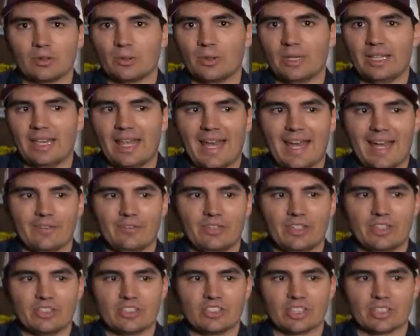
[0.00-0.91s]

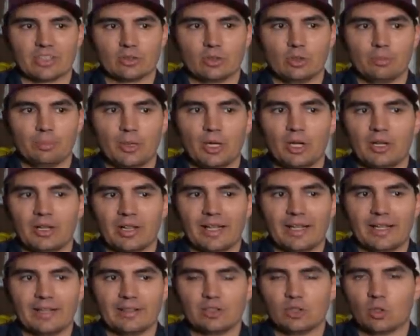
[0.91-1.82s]
3.5 inch on a little ball
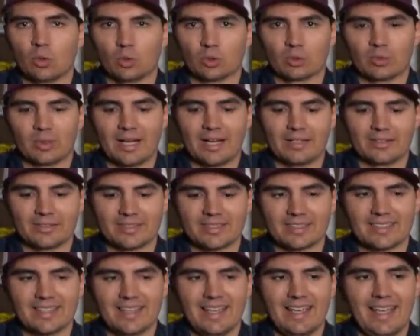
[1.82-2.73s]
head, 1/4
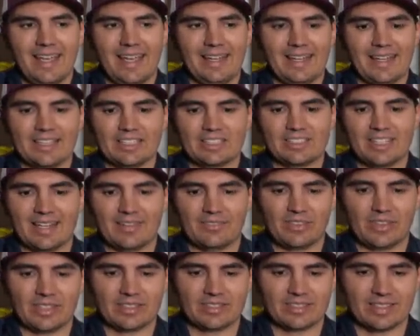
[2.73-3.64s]
ounce. And I just
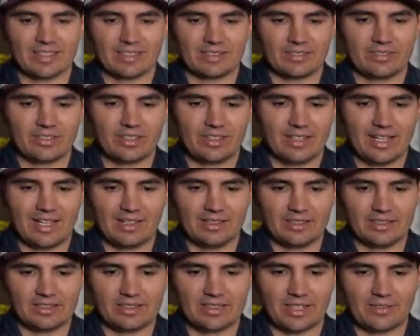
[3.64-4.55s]
have this on a
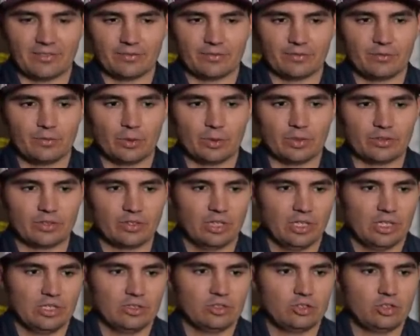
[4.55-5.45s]
Denali
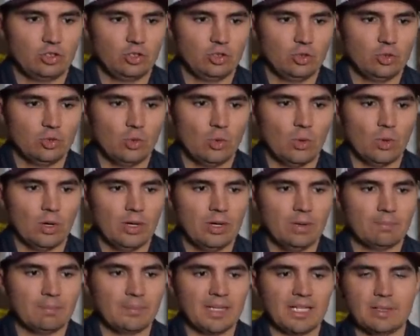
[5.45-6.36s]
7'2"
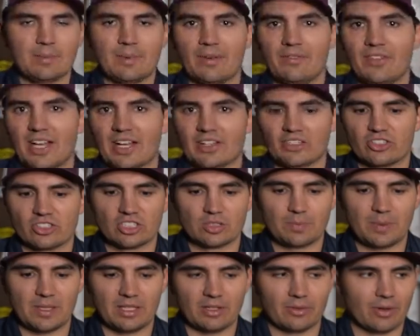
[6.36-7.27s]
medium heavy action
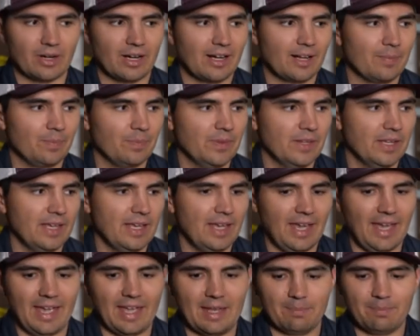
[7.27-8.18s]
spinning rod.
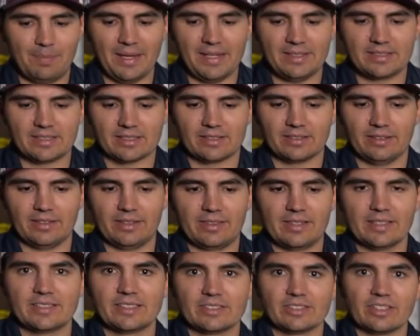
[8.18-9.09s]
And basically
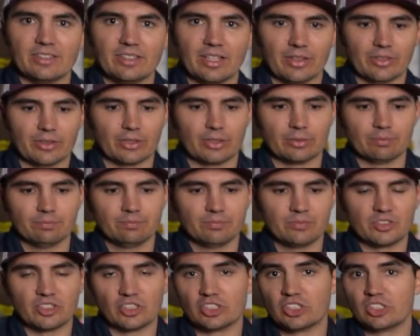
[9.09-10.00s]
this is another
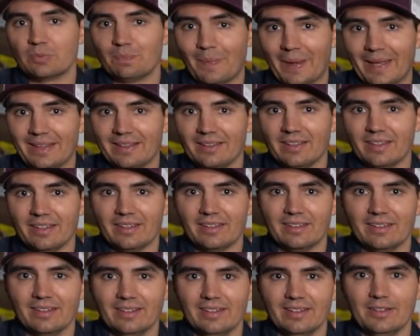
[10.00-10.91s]

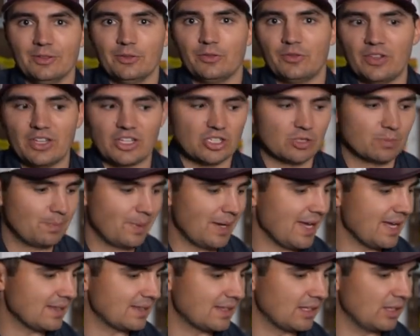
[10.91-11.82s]
suspended fish
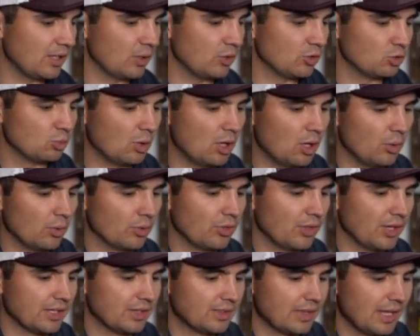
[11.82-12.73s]
bait that goes well
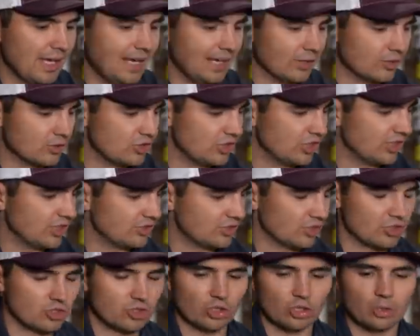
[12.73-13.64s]
with like the hair
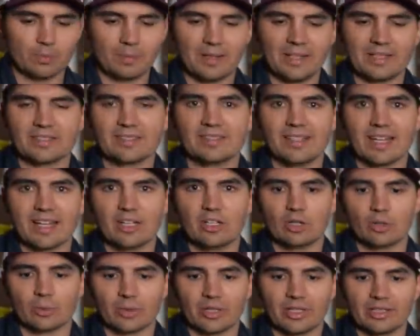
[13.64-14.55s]
jigs, the jerkbaits,
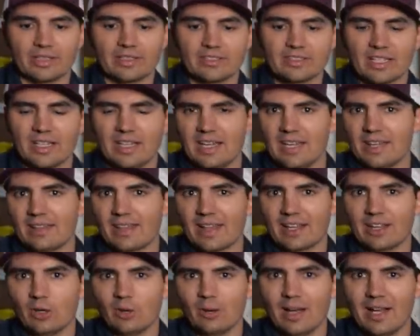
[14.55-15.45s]
Neko rigs
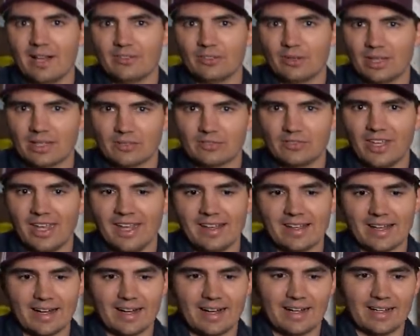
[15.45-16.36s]
that I don't have a lot of
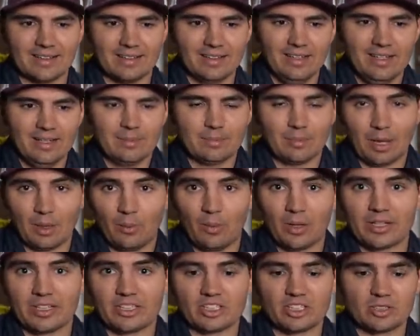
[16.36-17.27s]
data on, but I
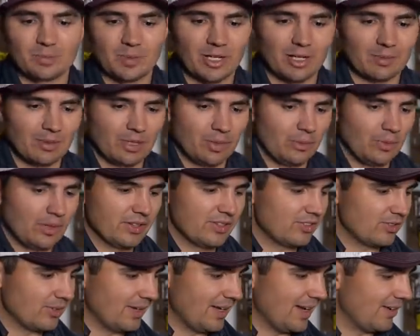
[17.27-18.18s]
want to experiment with.
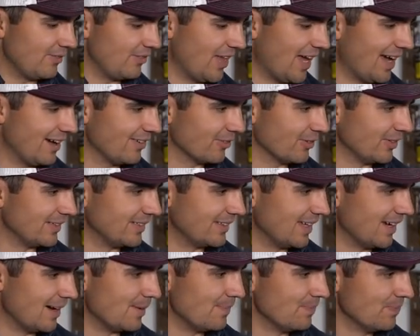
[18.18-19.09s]
So I have that
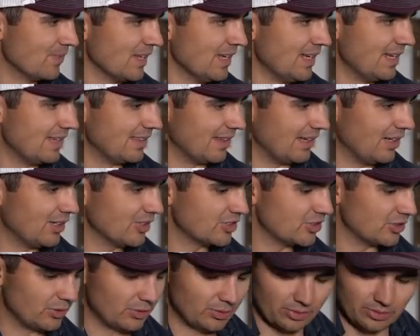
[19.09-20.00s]
rigged up. And I
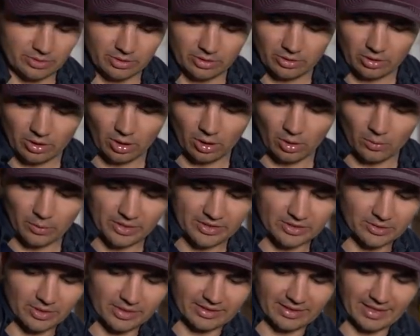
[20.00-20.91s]
also
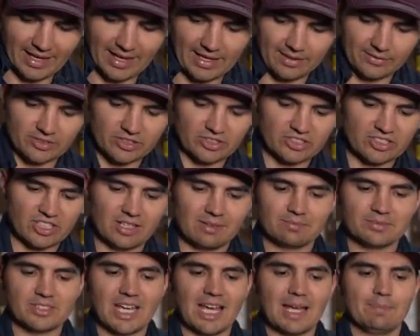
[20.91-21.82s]
always like to have
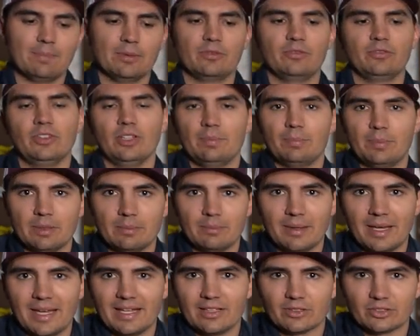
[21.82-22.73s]
some type of flipping
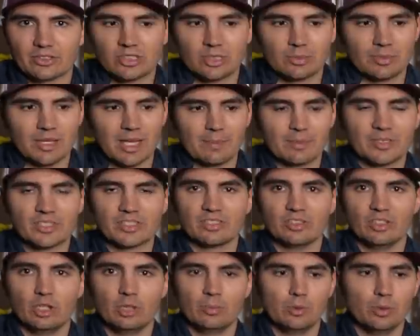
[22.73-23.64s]
bait or some type of
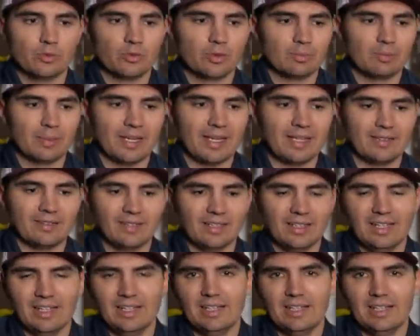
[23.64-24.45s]
slow moving bait